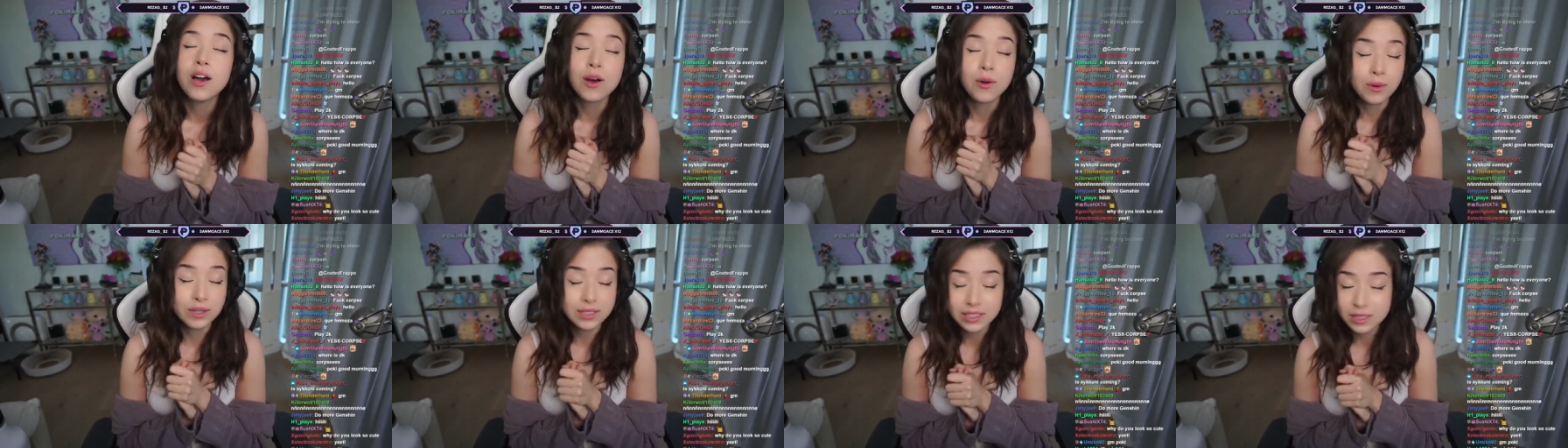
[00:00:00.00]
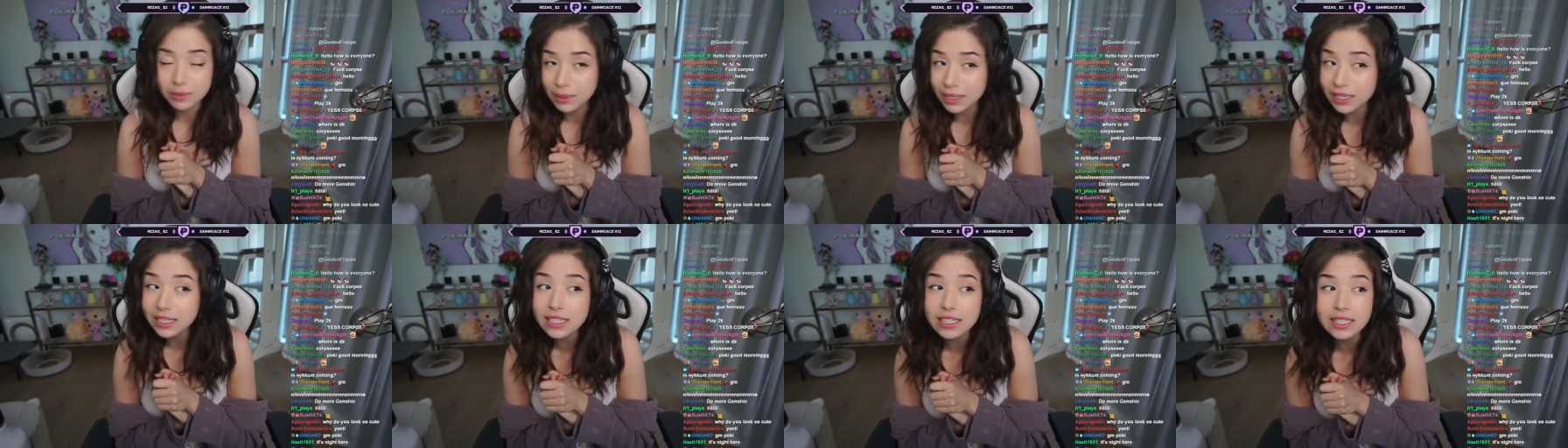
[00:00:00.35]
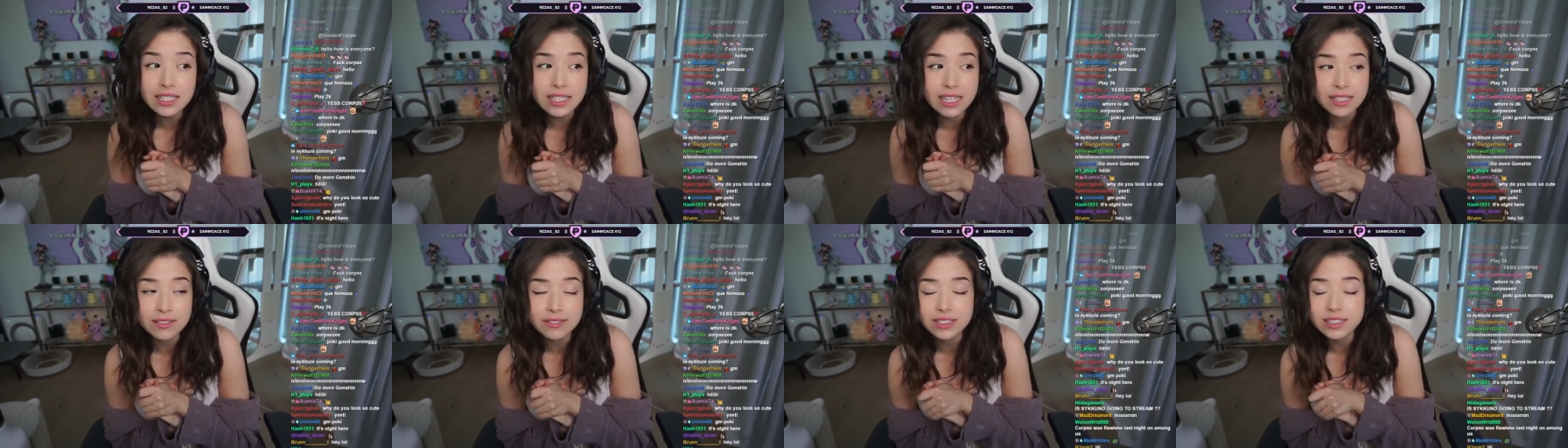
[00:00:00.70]
Went to bed at
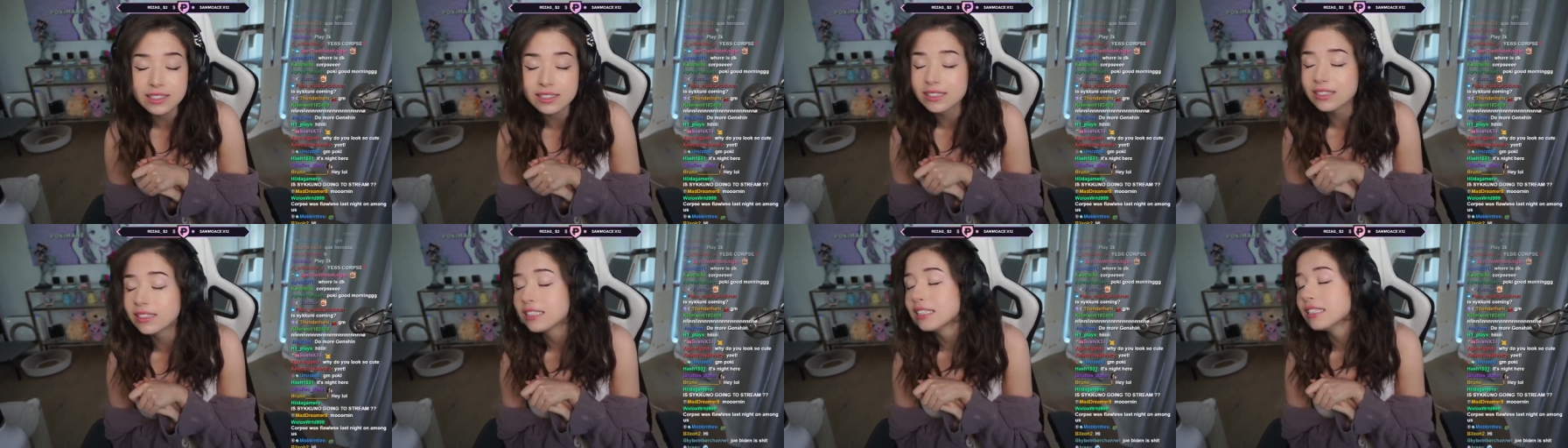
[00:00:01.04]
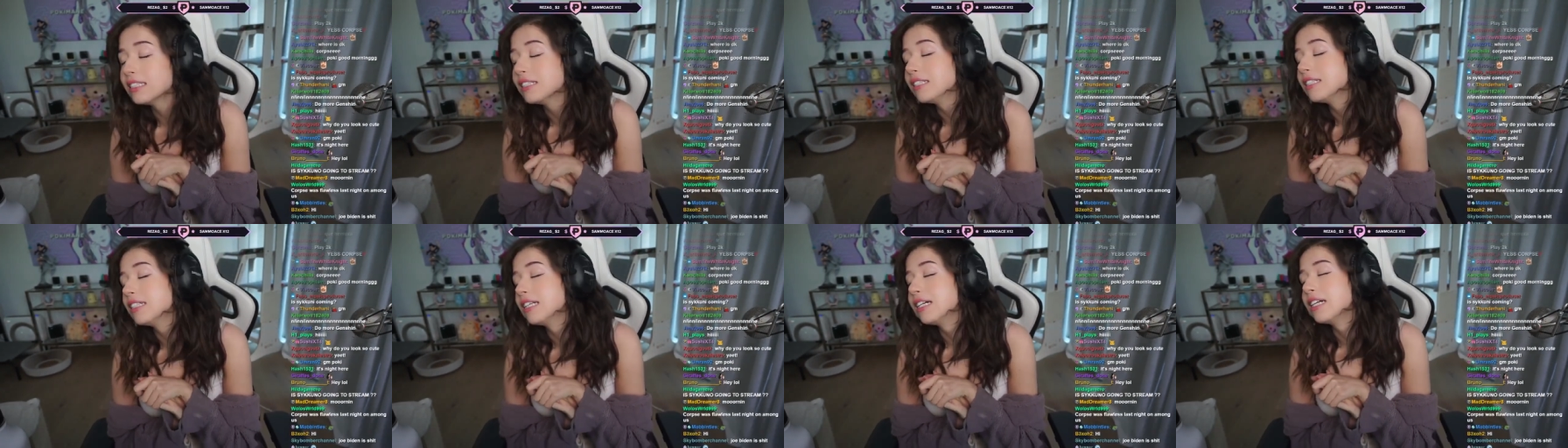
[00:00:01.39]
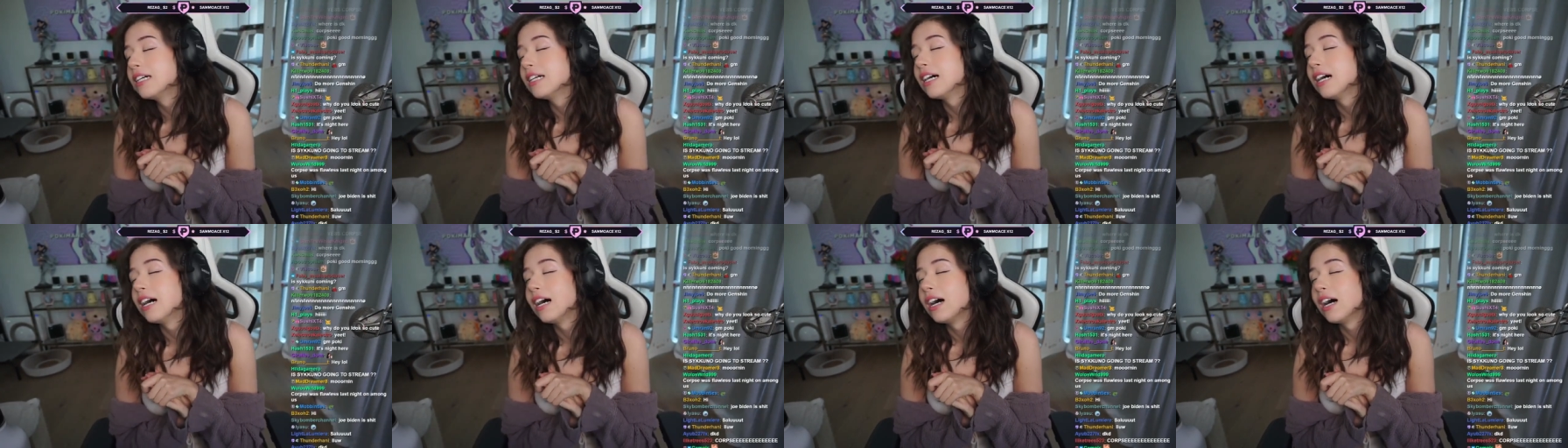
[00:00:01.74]
eleven.
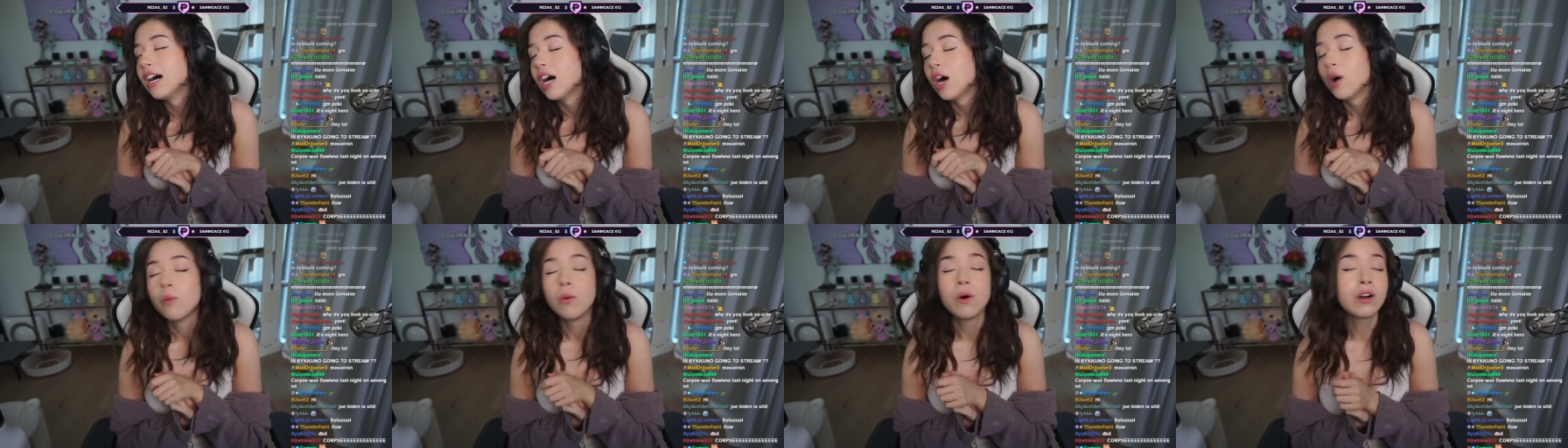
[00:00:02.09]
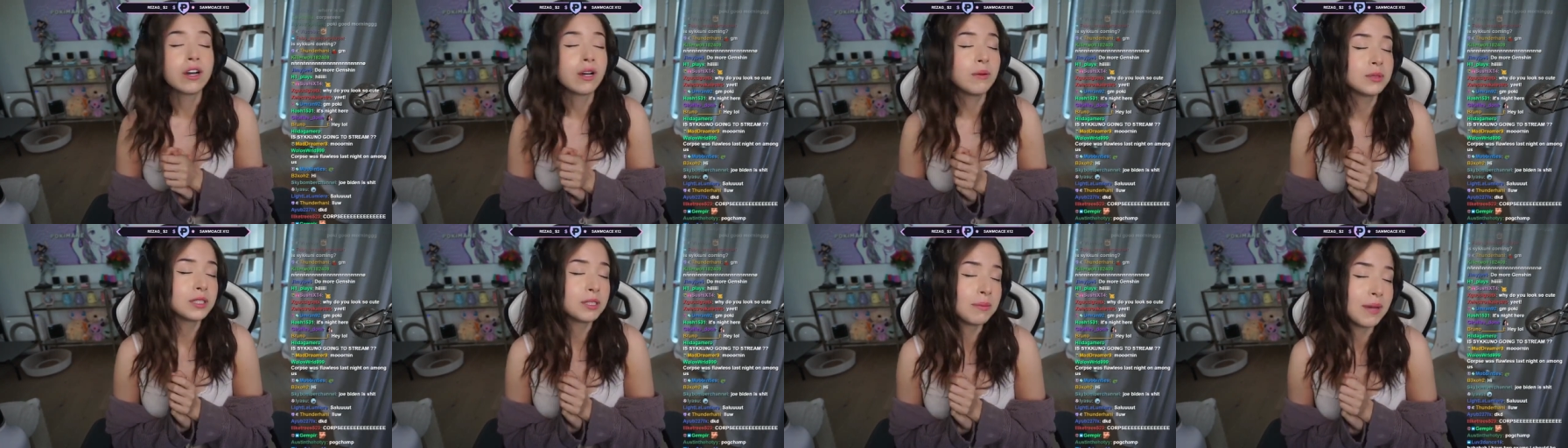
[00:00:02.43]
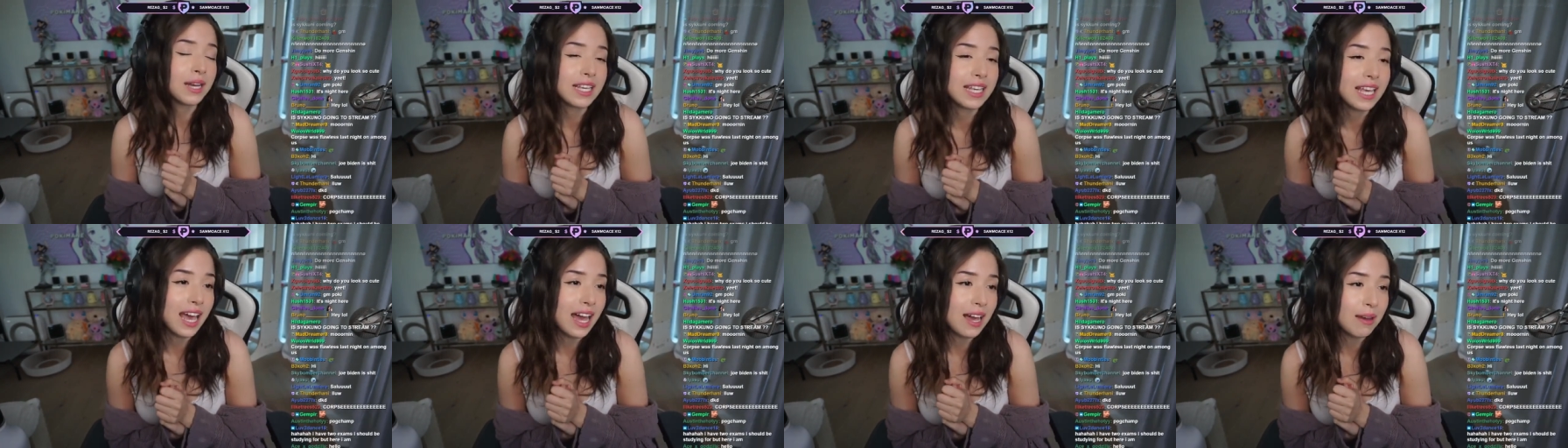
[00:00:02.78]
Woke up to
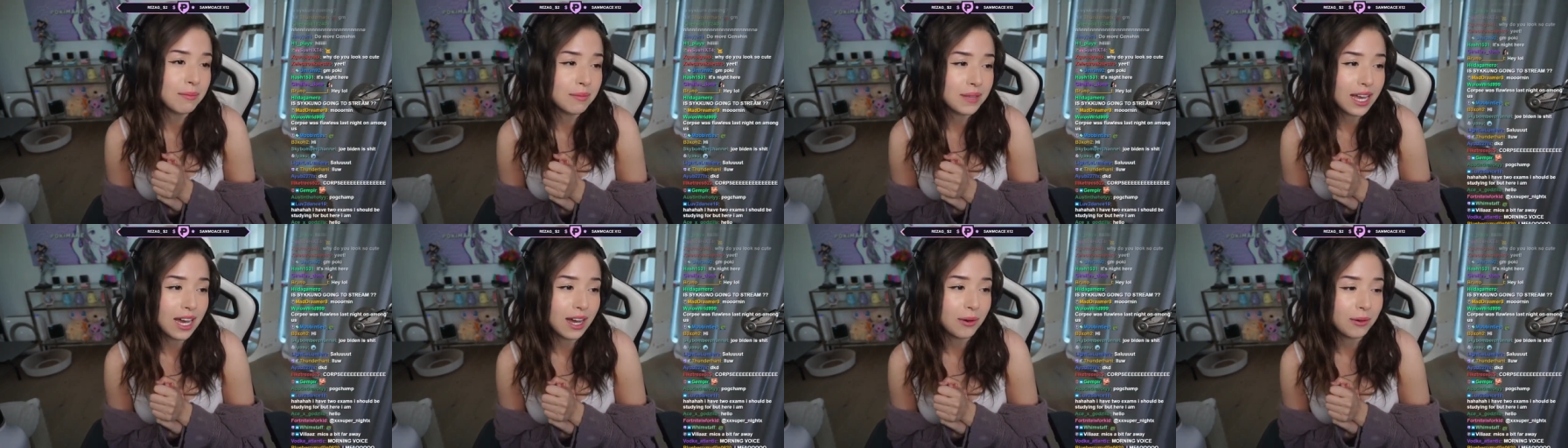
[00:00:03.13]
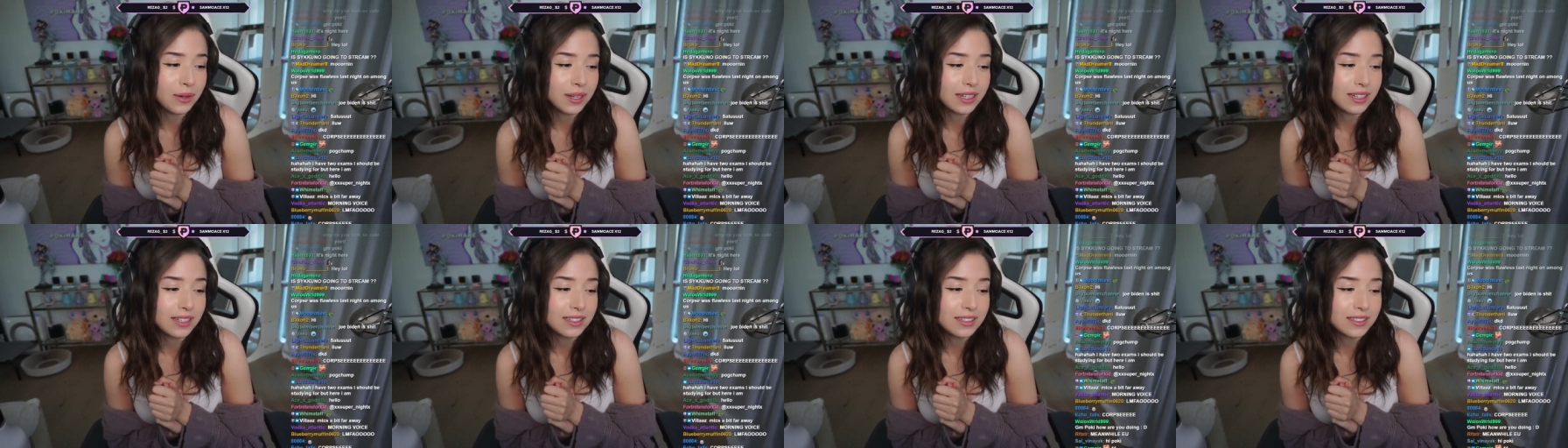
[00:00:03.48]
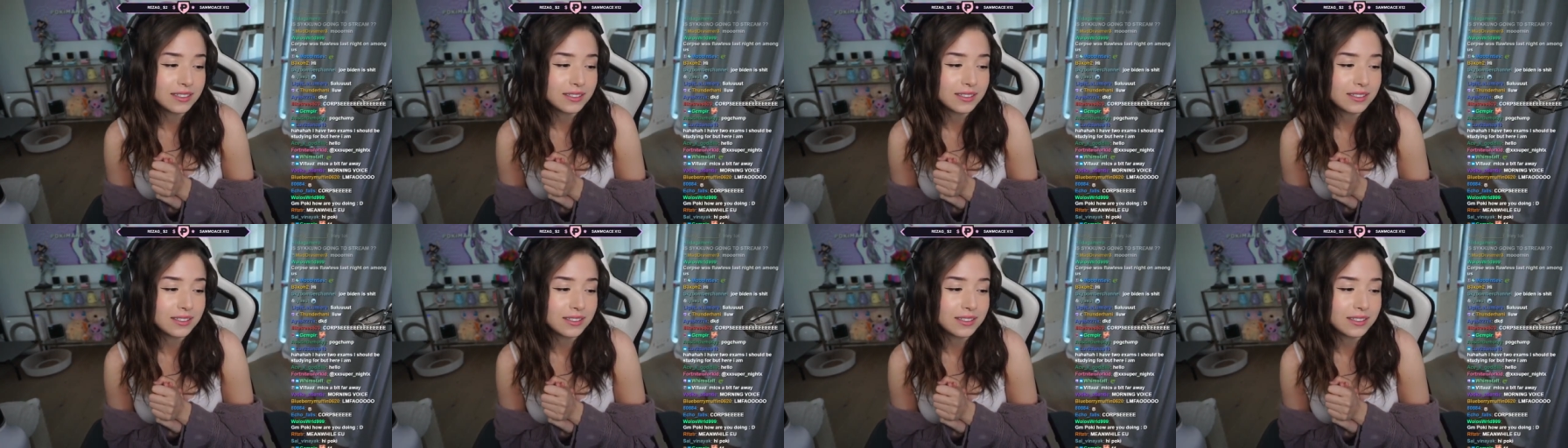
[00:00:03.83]
my cat meowing.